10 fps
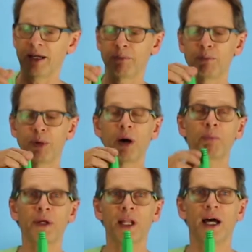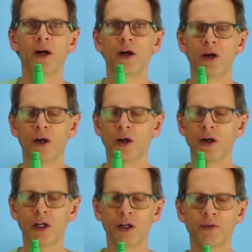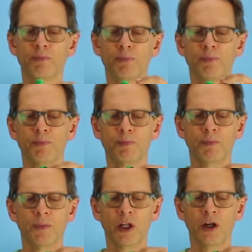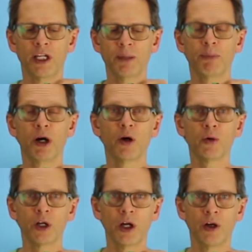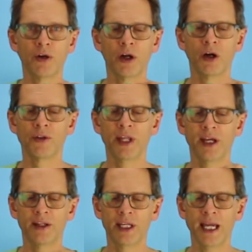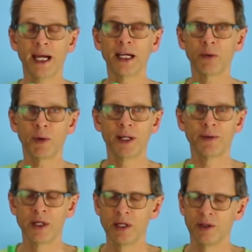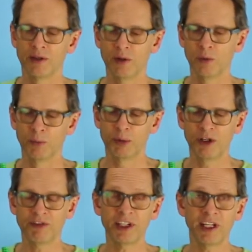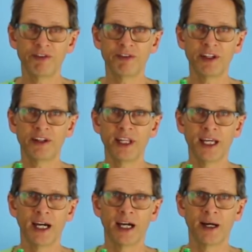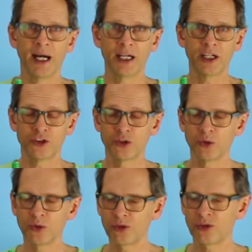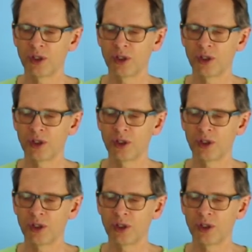popular ergo locking pole cone on there, the Unger one. So it will perfectly fit the Unger tools,